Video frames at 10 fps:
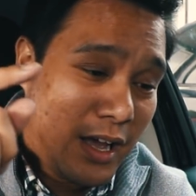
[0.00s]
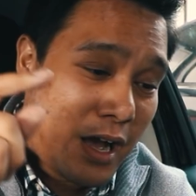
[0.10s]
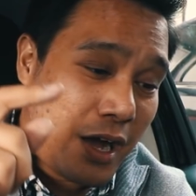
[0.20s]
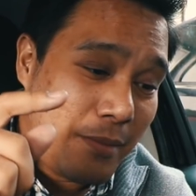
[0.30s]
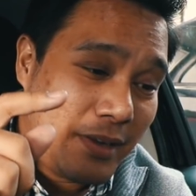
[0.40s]

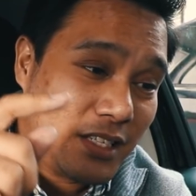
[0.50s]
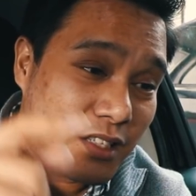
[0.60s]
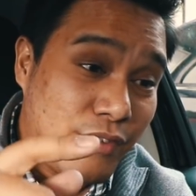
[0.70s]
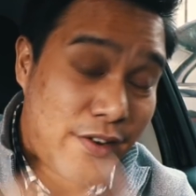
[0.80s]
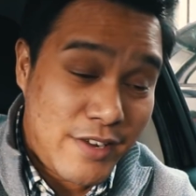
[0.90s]
Um, and this
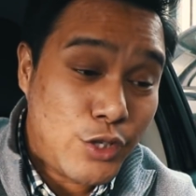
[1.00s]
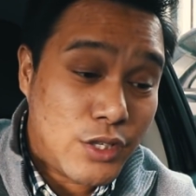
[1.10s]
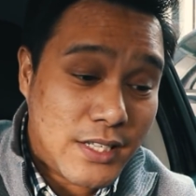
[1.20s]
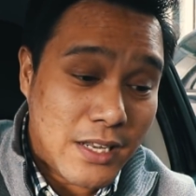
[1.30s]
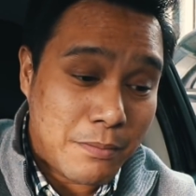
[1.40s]
is very
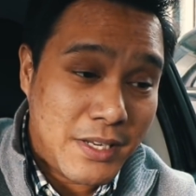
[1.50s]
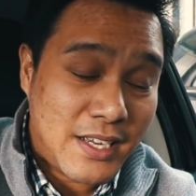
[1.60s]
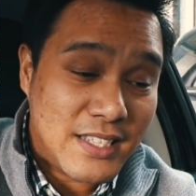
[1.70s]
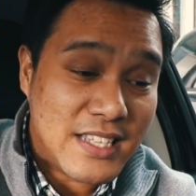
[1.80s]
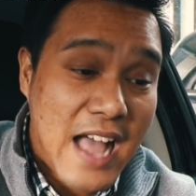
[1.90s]
interesting
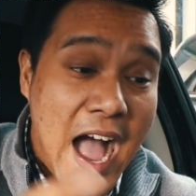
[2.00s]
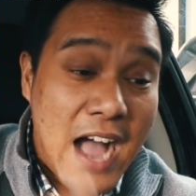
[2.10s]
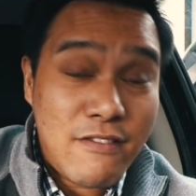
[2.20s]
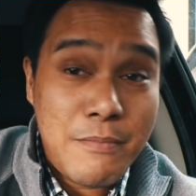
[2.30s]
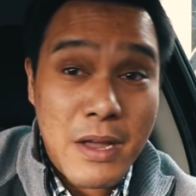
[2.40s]
because
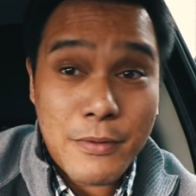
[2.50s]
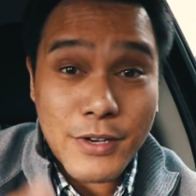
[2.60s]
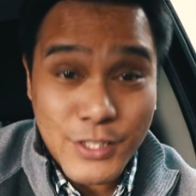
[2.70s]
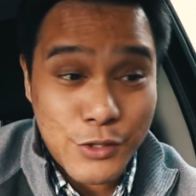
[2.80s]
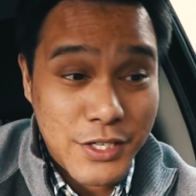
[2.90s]
I
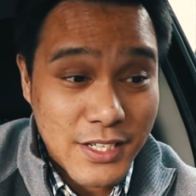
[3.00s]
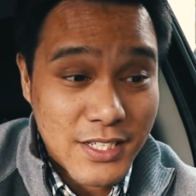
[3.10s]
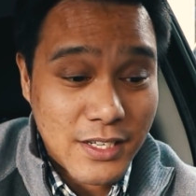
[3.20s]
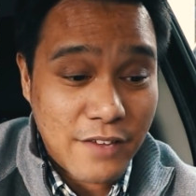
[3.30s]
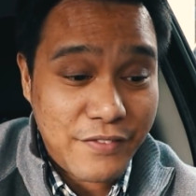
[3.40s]
remember searching this
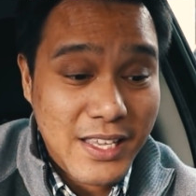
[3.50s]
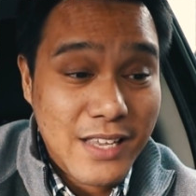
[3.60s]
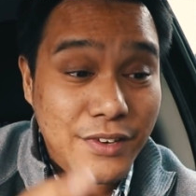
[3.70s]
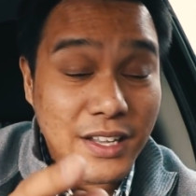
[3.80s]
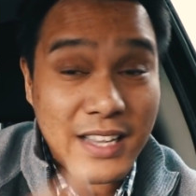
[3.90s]
stuff
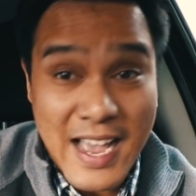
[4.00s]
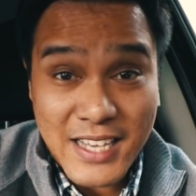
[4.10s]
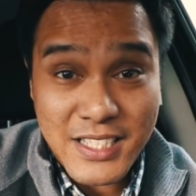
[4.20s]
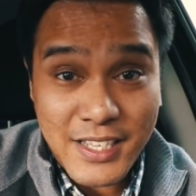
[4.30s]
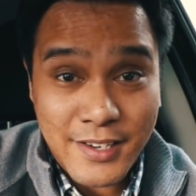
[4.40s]
even
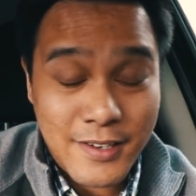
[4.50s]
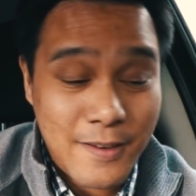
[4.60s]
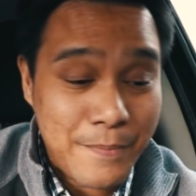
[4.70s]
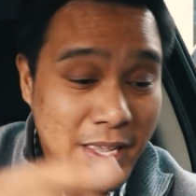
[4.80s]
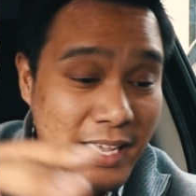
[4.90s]
last
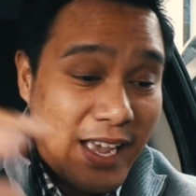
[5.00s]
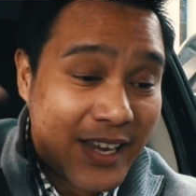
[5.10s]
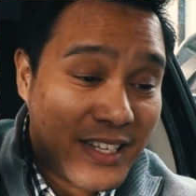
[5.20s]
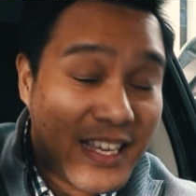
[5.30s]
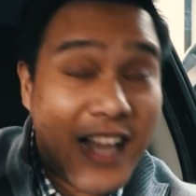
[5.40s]
year
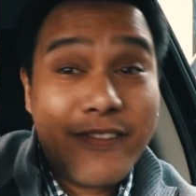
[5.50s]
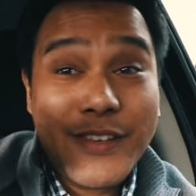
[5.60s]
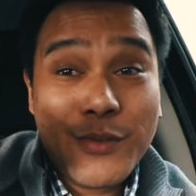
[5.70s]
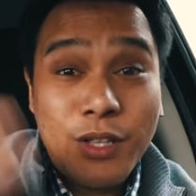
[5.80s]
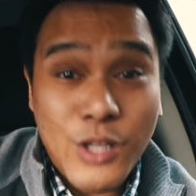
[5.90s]
and the
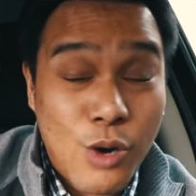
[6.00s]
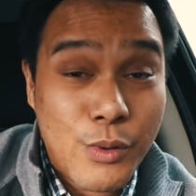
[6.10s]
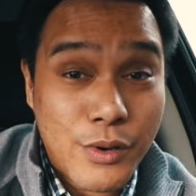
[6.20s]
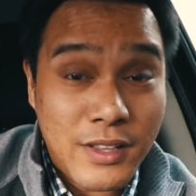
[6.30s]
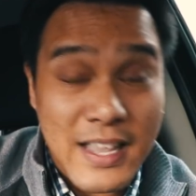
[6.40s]
salaries were
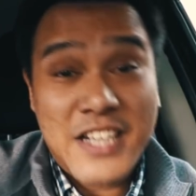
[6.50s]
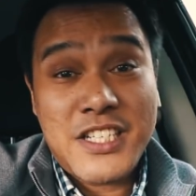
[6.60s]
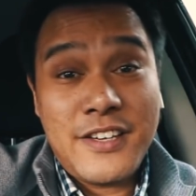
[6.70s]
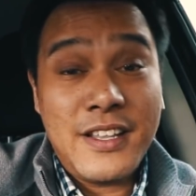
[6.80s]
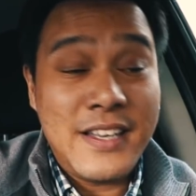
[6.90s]
lower
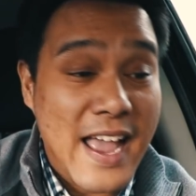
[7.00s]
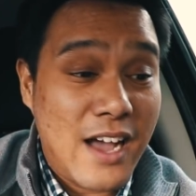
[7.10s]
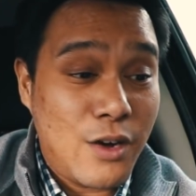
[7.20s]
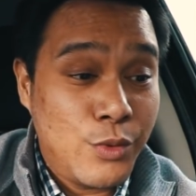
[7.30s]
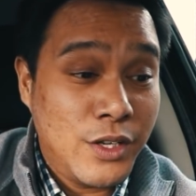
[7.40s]
last year than
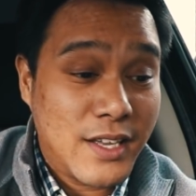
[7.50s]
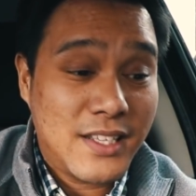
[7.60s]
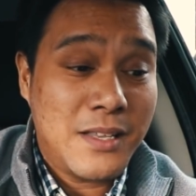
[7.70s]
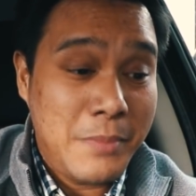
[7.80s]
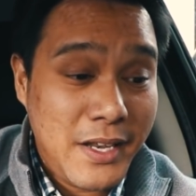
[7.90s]
now when you look
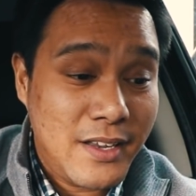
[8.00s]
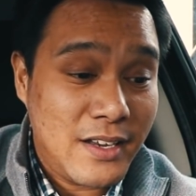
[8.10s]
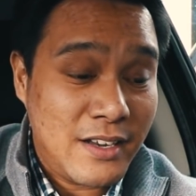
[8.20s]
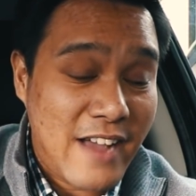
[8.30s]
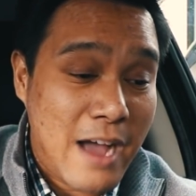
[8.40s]
at the
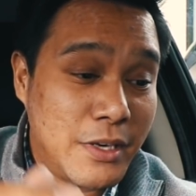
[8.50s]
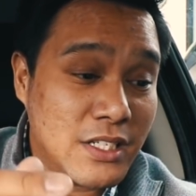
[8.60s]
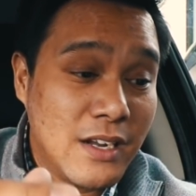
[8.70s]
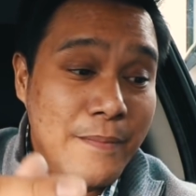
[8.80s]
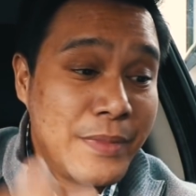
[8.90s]
median and of how
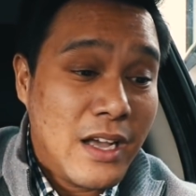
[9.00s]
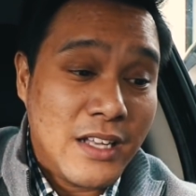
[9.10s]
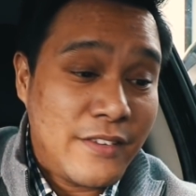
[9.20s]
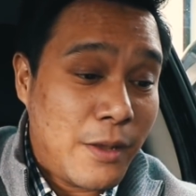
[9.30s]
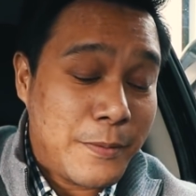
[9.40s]
much uh,
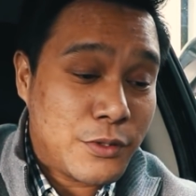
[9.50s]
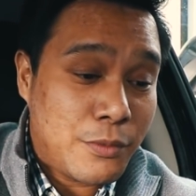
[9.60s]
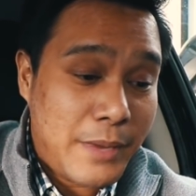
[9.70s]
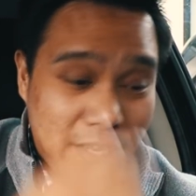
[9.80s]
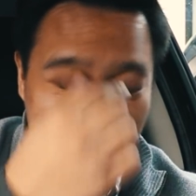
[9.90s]
developers
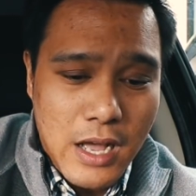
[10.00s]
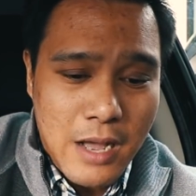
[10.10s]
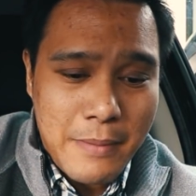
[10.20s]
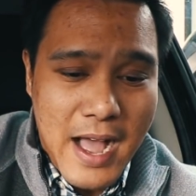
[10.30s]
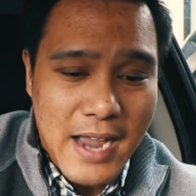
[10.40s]
will make.
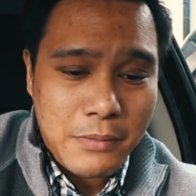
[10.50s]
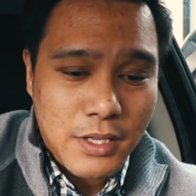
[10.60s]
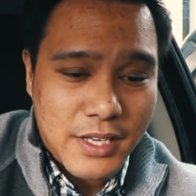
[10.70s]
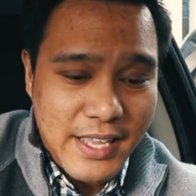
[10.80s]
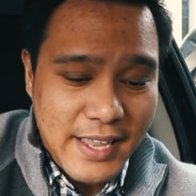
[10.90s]
Um, I am
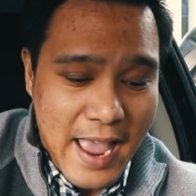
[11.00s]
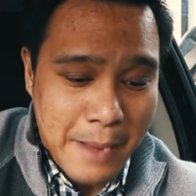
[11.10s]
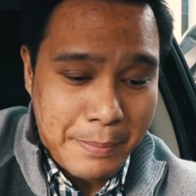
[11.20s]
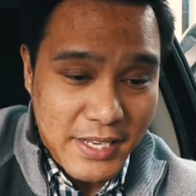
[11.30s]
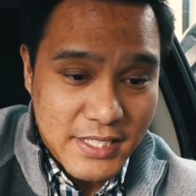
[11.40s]
looking
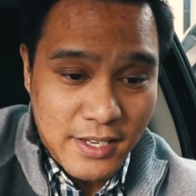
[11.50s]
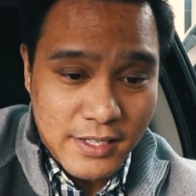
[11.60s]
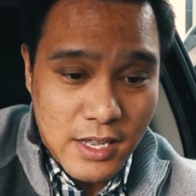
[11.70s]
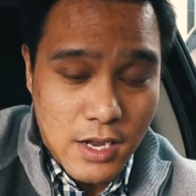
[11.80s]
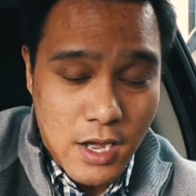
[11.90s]
at
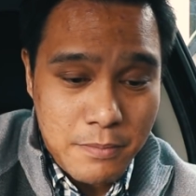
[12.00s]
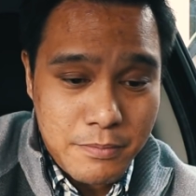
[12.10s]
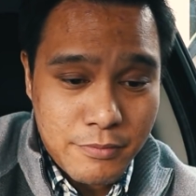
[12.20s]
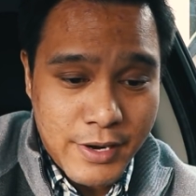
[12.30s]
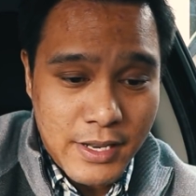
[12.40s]
payscale.com,
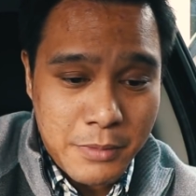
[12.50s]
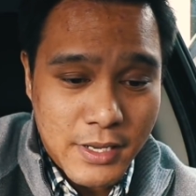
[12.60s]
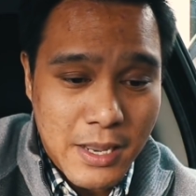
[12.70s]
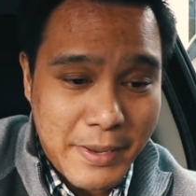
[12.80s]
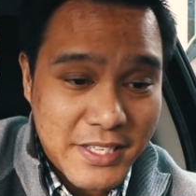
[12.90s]
right? I'm
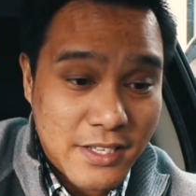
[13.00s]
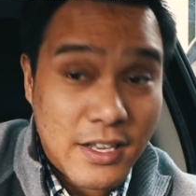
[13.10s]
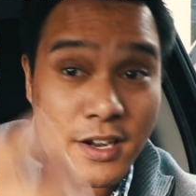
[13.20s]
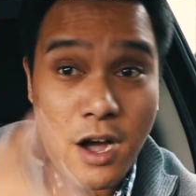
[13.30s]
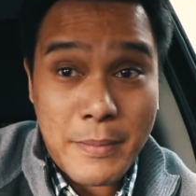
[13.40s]
looking at
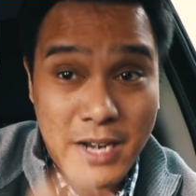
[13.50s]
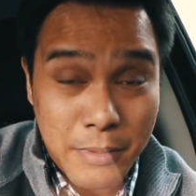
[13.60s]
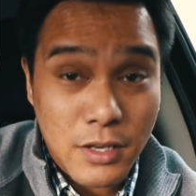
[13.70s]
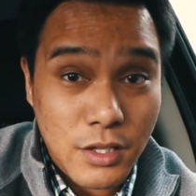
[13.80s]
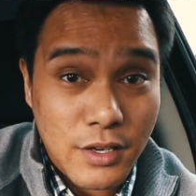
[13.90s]
payscale.com and I'm
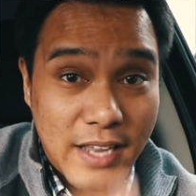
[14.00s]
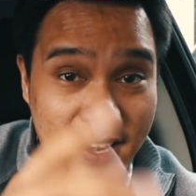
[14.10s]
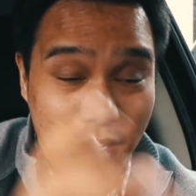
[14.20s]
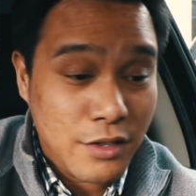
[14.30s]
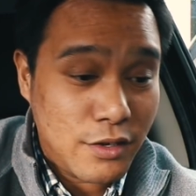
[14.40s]
gonna look
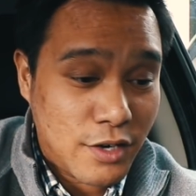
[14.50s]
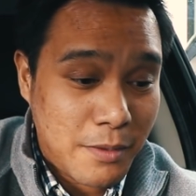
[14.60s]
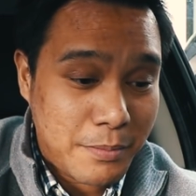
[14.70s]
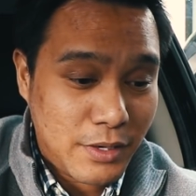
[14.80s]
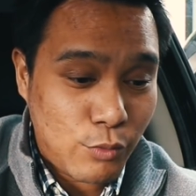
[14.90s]
at other
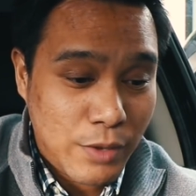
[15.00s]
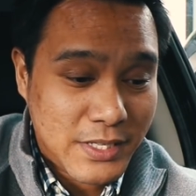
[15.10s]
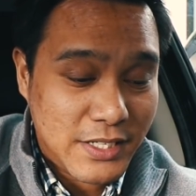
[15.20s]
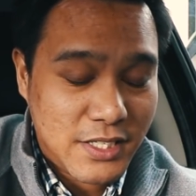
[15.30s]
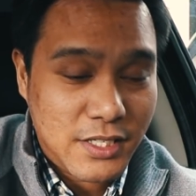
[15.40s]

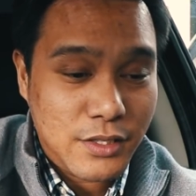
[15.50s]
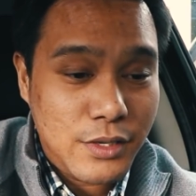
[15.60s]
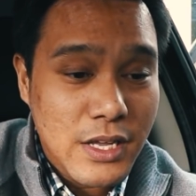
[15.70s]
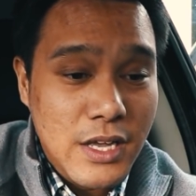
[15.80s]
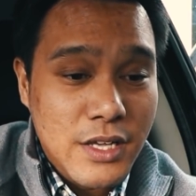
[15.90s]
websites too
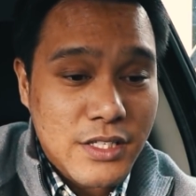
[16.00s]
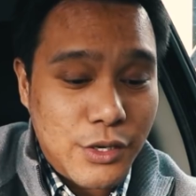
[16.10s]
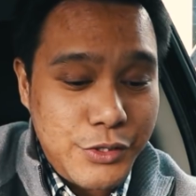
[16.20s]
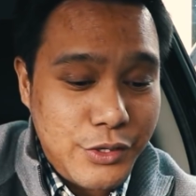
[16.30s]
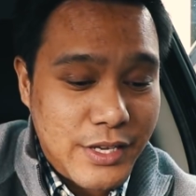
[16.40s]

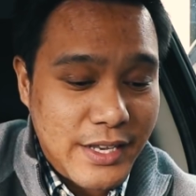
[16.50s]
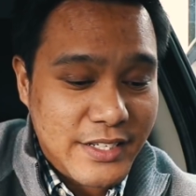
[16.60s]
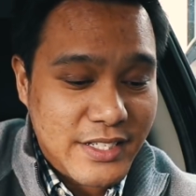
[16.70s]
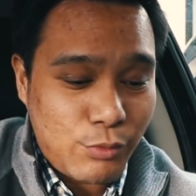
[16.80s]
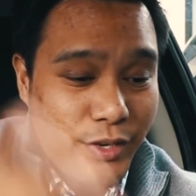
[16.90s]
so you can
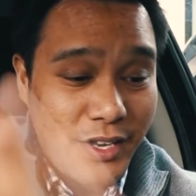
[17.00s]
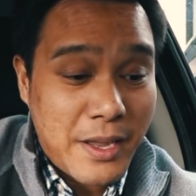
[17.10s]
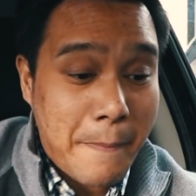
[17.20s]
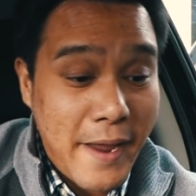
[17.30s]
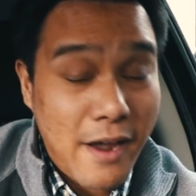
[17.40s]
we can
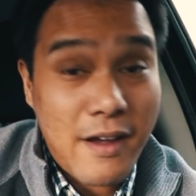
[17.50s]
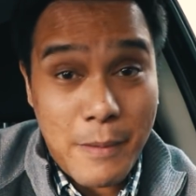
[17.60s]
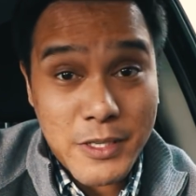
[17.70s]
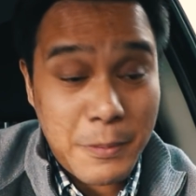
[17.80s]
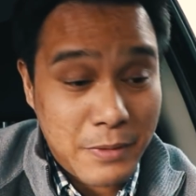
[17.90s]
compare how
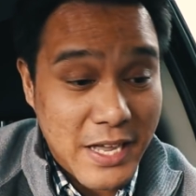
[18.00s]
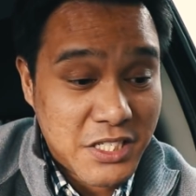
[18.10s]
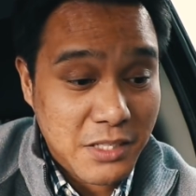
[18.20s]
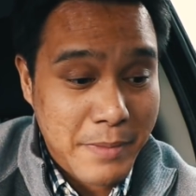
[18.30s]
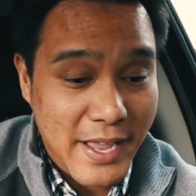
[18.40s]
much people
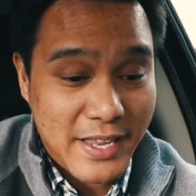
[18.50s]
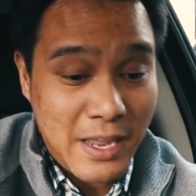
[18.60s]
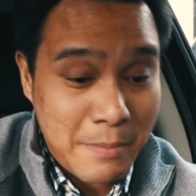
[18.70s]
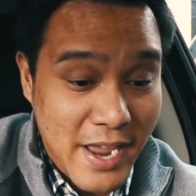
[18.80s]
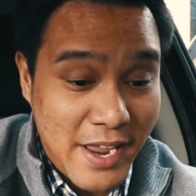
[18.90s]
actually make
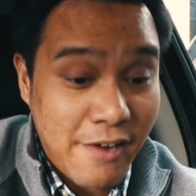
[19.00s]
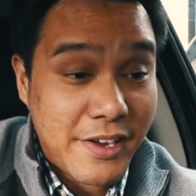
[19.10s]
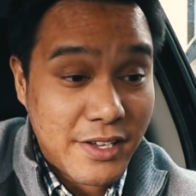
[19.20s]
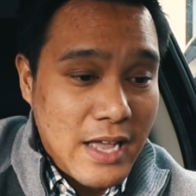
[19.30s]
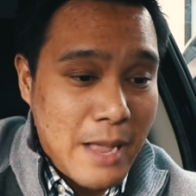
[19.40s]
in my area.